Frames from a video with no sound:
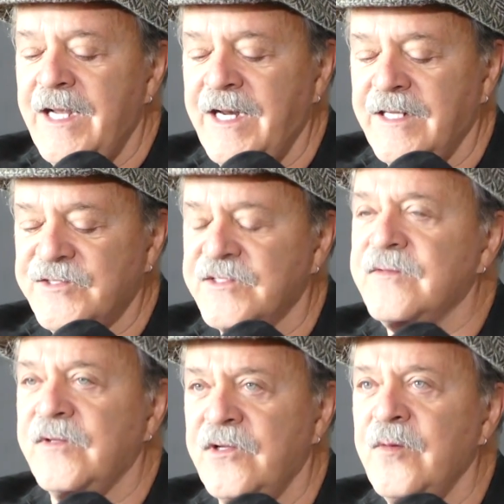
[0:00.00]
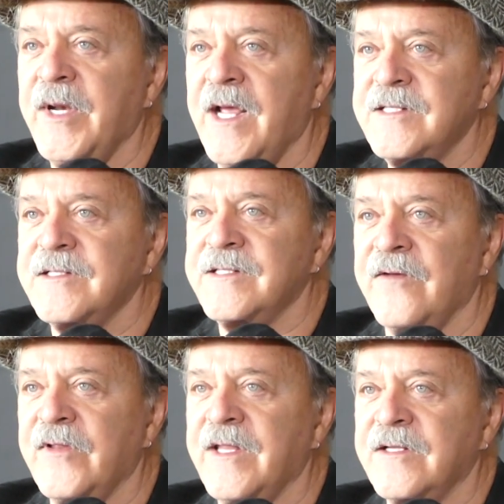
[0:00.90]
and it just humanizes
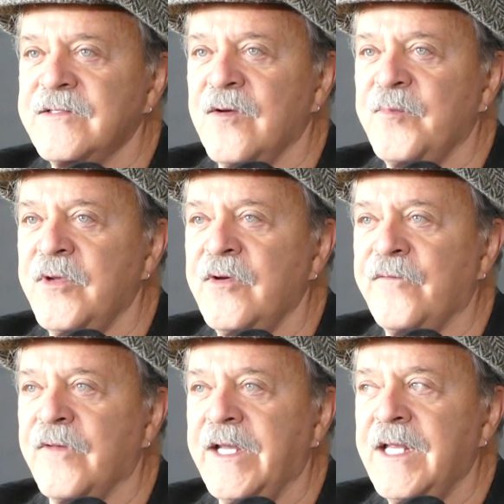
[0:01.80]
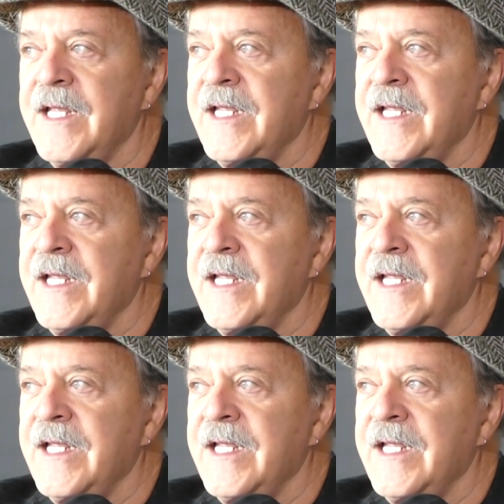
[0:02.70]
everything so beautifully.